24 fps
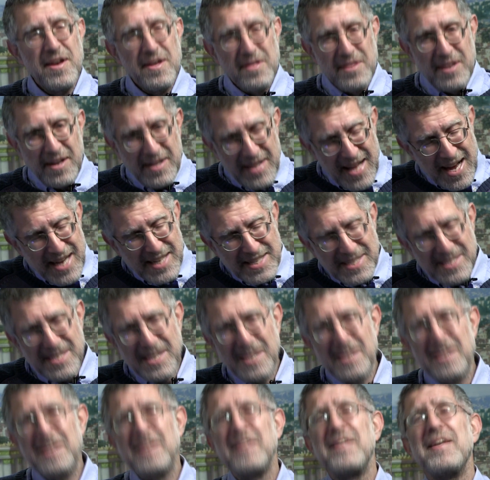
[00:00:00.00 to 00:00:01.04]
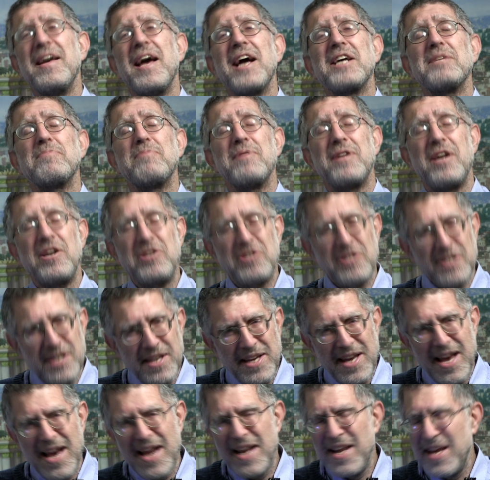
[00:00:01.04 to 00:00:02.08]
The classic explanation,
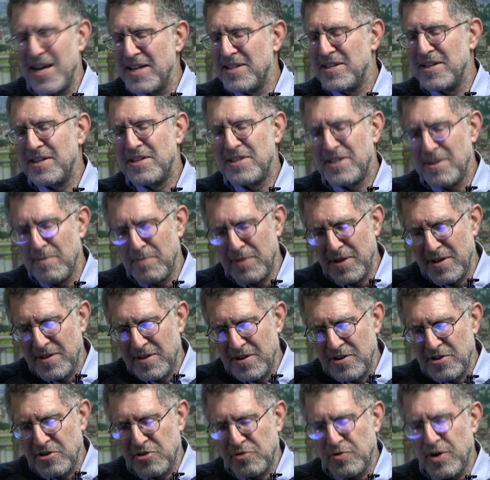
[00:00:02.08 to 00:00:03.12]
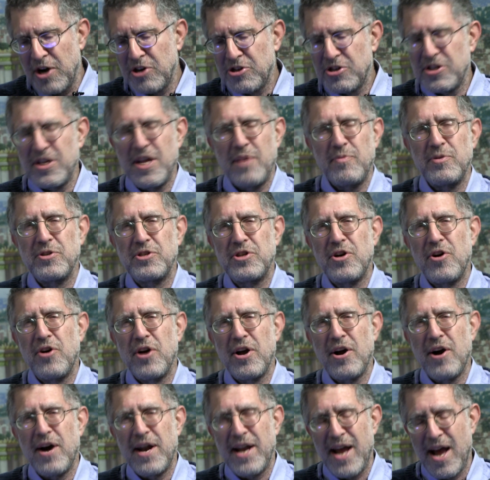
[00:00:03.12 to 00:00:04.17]
again, is it's simply the destruction that was
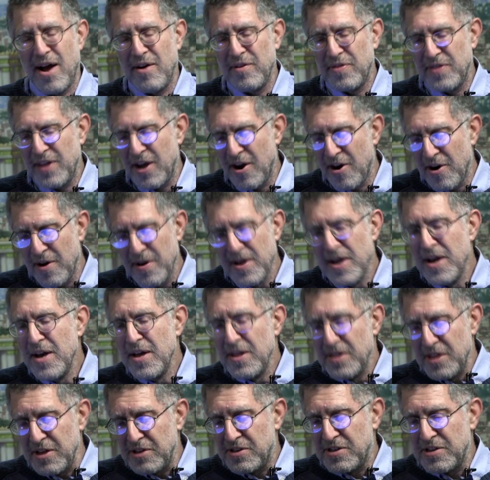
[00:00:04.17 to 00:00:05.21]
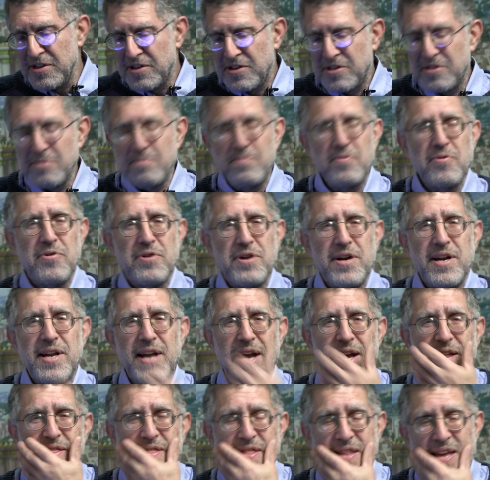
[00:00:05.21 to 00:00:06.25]
going on out there. This is supported
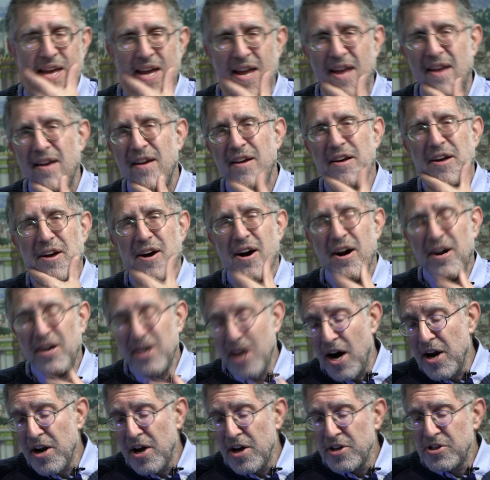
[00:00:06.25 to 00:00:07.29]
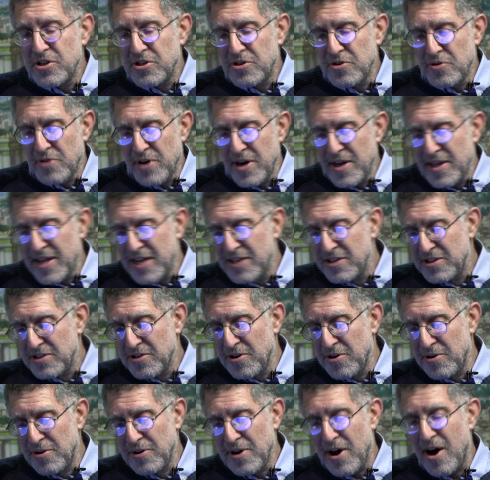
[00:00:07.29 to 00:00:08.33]
in the Haggadah story that's
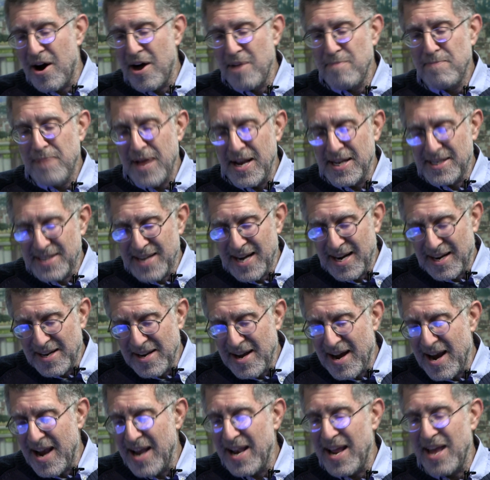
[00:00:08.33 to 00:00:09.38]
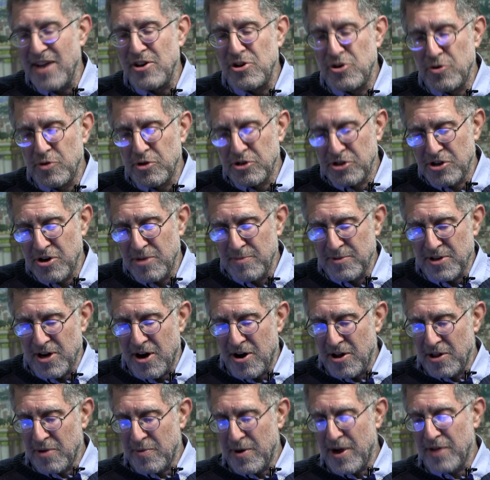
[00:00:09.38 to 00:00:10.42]
told on Pesach night in Jewish homes
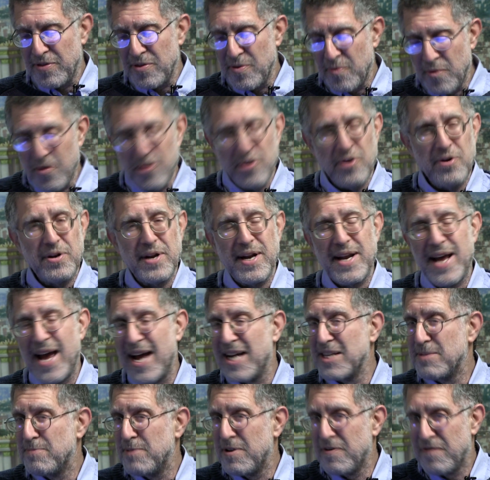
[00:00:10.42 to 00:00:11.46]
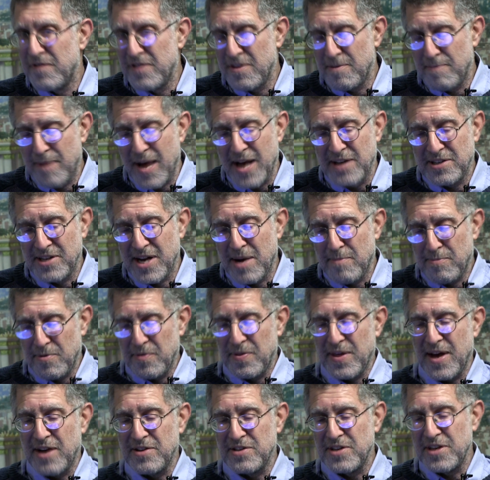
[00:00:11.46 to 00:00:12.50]
all around the world and has been for the past couple
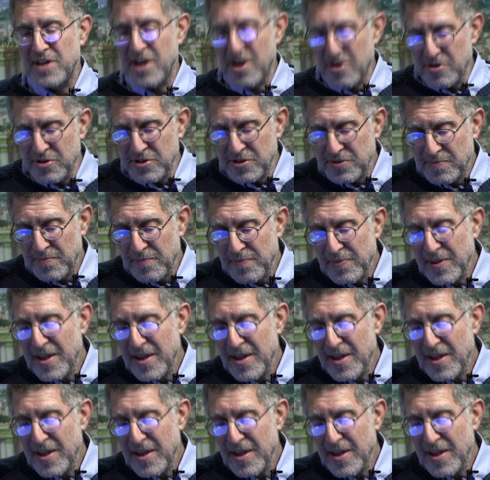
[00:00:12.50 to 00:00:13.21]
thousand years.